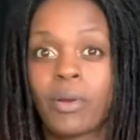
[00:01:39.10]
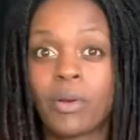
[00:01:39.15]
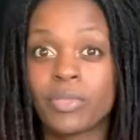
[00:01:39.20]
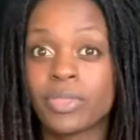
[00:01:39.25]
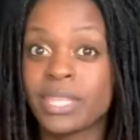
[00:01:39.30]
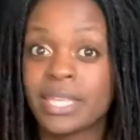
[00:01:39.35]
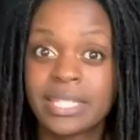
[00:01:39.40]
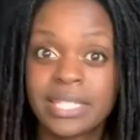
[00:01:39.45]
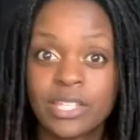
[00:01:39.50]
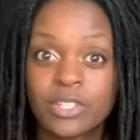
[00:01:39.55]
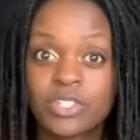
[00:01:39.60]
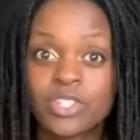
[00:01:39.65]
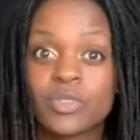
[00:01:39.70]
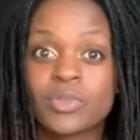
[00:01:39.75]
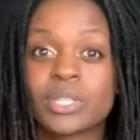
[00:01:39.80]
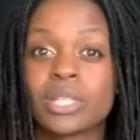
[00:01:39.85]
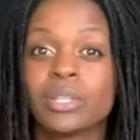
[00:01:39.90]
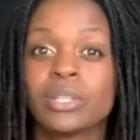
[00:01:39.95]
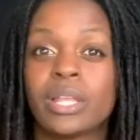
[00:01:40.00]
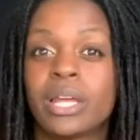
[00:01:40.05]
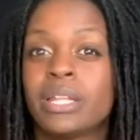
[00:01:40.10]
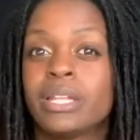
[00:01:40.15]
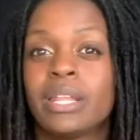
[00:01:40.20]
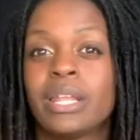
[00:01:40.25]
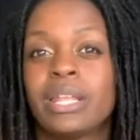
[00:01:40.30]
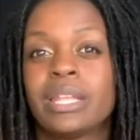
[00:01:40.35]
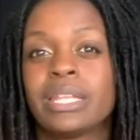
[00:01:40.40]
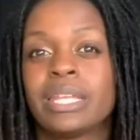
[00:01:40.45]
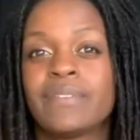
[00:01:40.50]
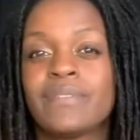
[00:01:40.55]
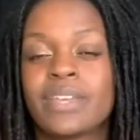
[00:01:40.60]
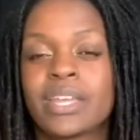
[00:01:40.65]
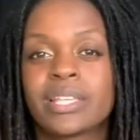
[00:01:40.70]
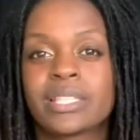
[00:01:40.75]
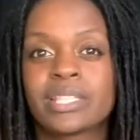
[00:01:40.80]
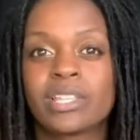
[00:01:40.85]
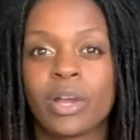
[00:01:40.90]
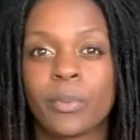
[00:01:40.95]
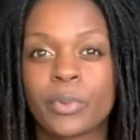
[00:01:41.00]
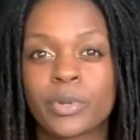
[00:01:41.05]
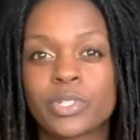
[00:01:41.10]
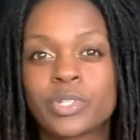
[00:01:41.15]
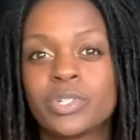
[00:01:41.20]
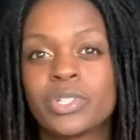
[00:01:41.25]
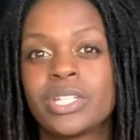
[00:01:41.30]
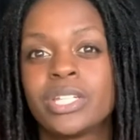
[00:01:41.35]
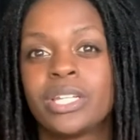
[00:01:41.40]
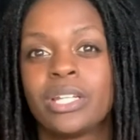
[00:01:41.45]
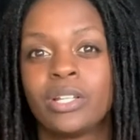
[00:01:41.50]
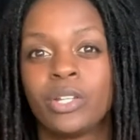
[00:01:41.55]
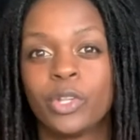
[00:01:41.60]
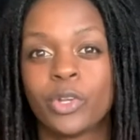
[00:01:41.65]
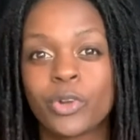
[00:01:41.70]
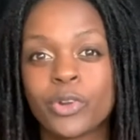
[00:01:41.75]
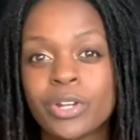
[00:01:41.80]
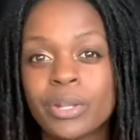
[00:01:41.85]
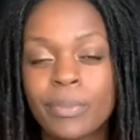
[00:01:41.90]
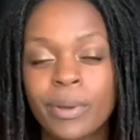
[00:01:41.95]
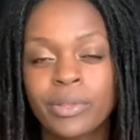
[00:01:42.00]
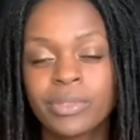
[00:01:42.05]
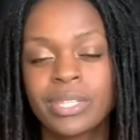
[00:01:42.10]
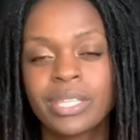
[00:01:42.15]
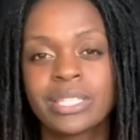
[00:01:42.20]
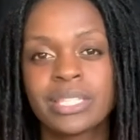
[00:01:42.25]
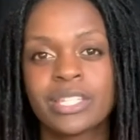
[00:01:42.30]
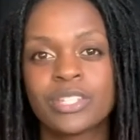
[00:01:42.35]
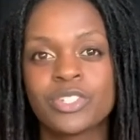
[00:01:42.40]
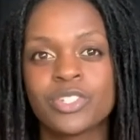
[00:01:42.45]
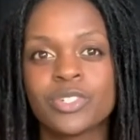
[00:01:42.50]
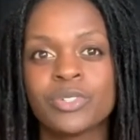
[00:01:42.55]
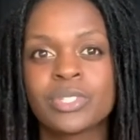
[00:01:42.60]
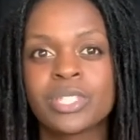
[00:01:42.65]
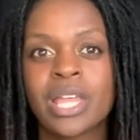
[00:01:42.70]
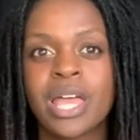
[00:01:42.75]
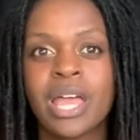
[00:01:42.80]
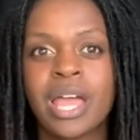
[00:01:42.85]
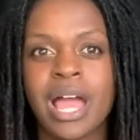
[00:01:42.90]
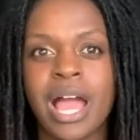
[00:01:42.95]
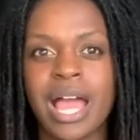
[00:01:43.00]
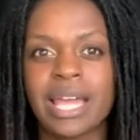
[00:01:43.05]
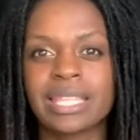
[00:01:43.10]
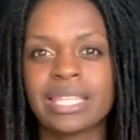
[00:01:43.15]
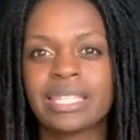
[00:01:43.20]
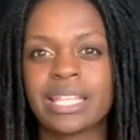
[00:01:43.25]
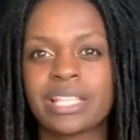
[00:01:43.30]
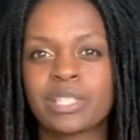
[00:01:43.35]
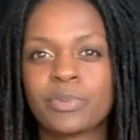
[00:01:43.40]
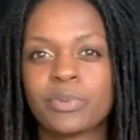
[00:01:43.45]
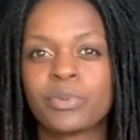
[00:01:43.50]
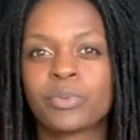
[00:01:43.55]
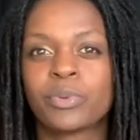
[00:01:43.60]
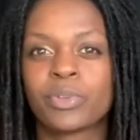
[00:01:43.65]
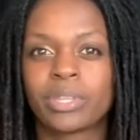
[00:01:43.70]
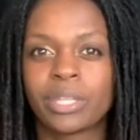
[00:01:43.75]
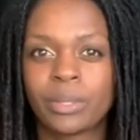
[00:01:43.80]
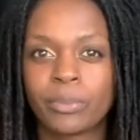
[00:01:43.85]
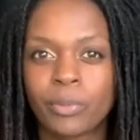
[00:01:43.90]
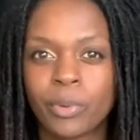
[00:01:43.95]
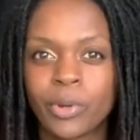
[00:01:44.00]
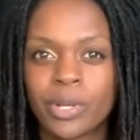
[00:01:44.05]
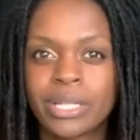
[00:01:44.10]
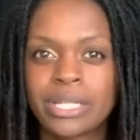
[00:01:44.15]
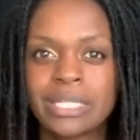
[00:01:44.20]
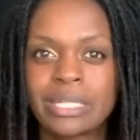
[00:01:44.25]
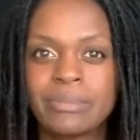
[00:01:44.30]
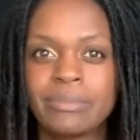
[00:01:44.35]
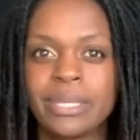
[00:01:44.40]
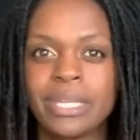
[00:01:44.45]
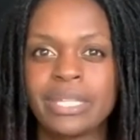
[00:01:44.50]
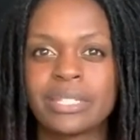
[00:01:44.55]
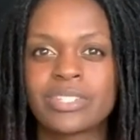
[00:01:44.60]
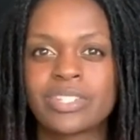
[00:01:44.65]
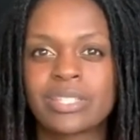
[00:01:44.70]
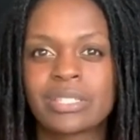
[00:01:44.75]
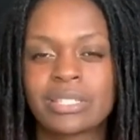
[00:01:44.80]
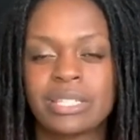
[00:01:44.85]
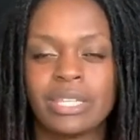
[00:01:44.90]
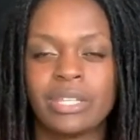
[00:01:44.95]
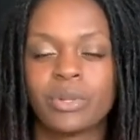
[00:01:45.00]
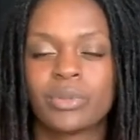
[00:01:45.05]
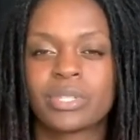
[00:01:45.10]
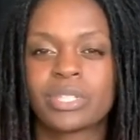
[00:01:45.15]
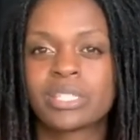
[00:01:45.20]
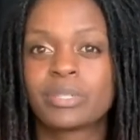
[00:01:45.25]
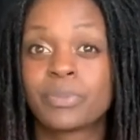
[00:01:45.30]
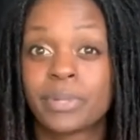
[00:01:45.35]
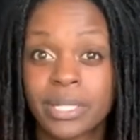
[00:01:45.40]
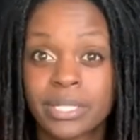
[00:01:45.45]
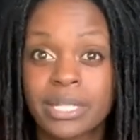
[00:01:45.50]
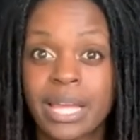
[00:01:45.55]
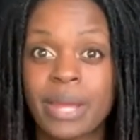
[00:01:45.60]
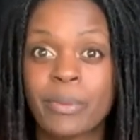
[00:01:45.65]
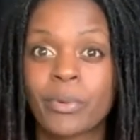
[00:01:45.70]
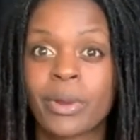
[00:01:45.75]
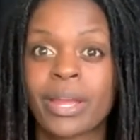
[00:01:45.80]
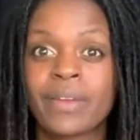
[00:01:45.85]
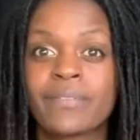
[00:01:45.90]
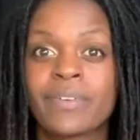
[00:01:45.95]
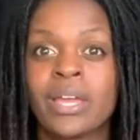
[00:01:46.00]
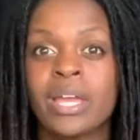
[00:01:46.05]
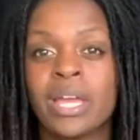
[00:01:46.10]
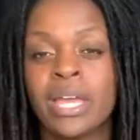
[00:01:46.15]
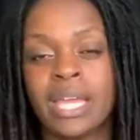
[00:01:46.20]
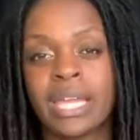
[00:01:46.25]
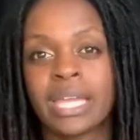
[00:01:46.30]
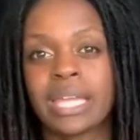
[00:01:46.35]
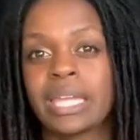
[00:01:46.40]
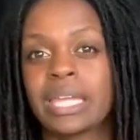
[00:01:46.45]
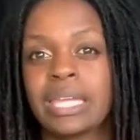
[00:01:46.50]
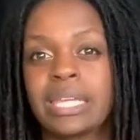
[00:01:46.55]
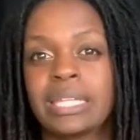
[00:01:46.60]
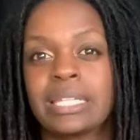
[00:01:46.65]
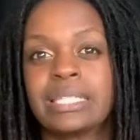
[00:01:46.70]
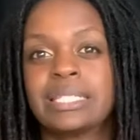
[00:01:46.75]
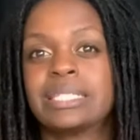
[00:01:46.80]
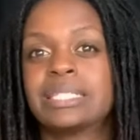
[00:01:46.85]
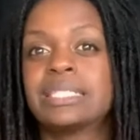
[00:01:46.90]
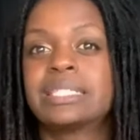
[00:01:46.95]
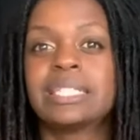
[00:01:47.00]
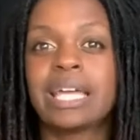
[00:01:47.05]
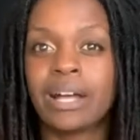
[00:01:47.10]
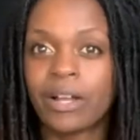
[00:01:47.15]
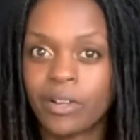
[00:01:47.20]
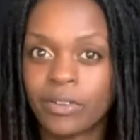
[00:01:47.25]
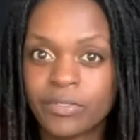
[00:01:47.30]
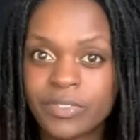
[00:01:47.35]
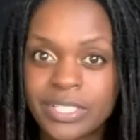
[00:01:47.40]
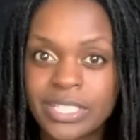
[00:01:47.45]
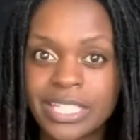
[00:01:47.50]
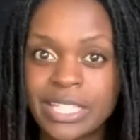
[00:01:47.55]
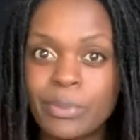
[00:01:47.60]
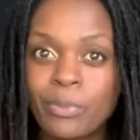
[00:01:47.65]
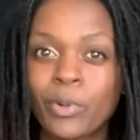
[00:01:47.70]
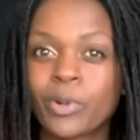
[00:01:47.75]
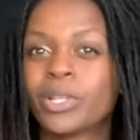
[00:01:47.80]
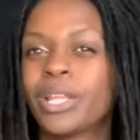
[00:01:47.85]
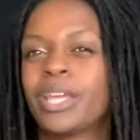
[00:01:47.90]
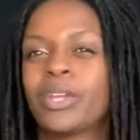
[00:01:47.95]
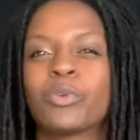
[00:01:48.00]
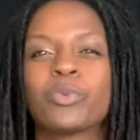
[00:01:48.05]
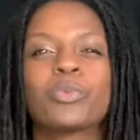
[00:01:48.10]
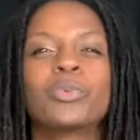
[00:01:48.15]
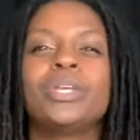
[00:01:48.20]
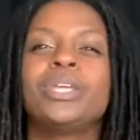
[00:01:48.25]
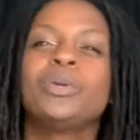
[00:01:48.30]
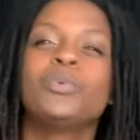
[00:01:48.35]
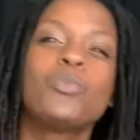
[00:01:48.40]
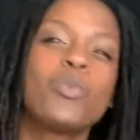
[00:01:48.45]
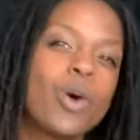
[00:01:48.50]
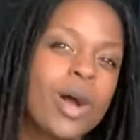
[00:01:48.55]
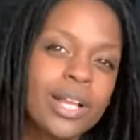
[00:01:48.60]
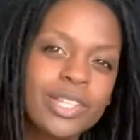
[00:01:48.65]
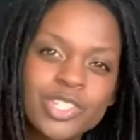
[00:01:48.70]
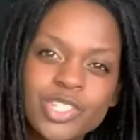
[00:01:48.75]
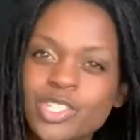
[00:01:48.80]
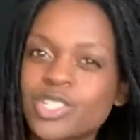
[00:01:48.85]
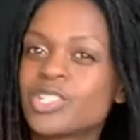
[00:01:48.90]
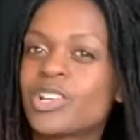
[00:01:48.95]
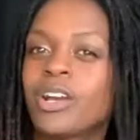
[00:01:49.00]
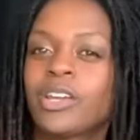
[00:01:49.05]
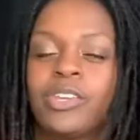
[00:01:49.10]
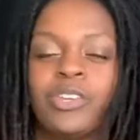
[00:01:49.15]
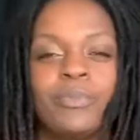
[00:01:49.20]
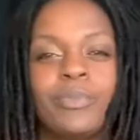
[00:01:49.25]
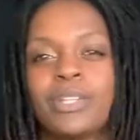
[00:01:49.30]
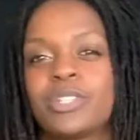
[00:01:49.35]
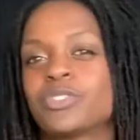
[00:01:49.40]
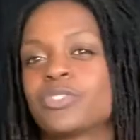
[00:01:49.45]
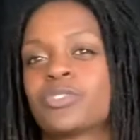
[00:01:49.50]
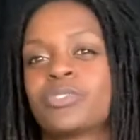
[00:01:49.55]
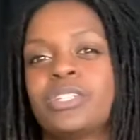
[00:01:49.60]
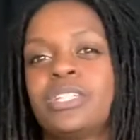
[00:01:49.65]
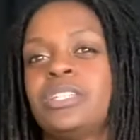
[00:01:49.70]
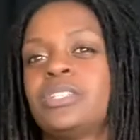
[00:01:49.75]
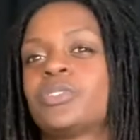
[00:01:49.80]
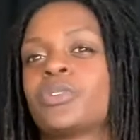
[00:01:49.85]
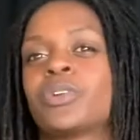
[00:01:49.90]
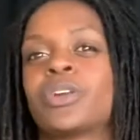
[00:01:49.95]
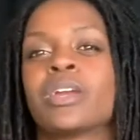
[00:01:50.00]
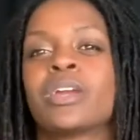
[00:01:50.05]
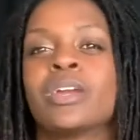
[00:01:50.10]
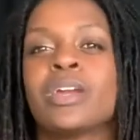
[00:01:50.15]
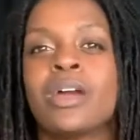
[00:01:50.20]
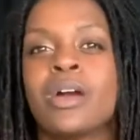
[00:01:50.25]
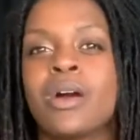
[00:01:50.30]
these issues and giving us the opportunity to learn about these issues, I think that's been really important to me. And just, you know, this has been a time where I've delved deeper, like re-watched documentaries or